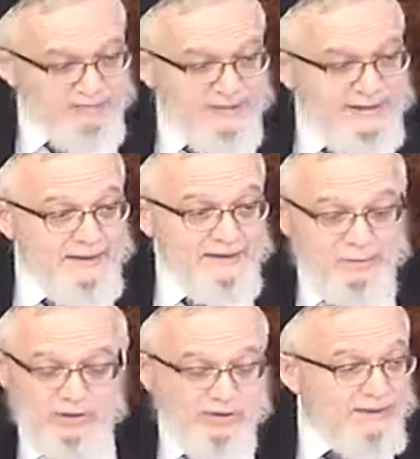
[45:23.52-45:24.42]
Anything
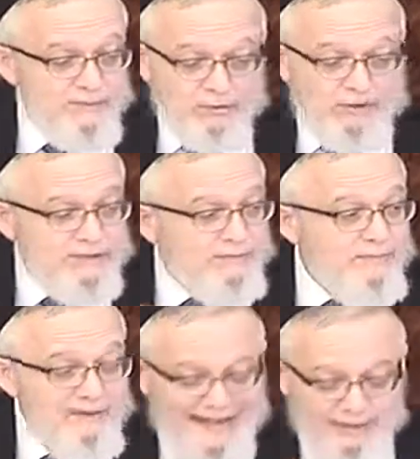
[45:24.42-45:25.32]
which come, which is
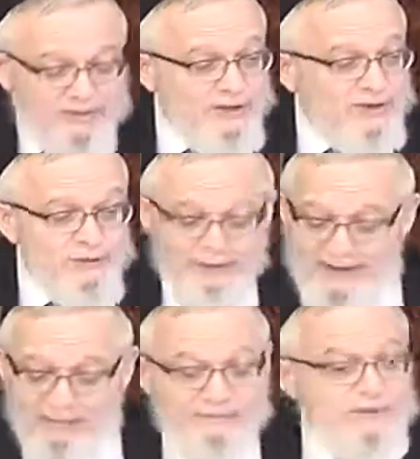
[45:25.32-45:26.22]
outside of the
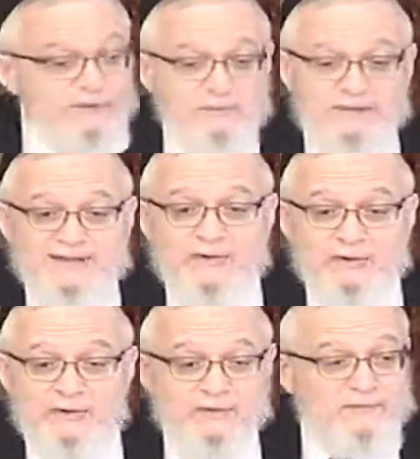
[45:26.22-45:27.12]
realm of the
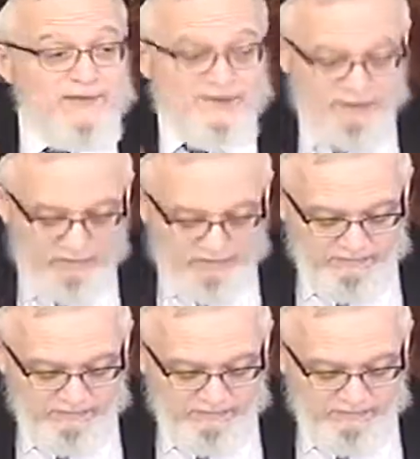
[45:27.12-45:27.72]
material, the physical,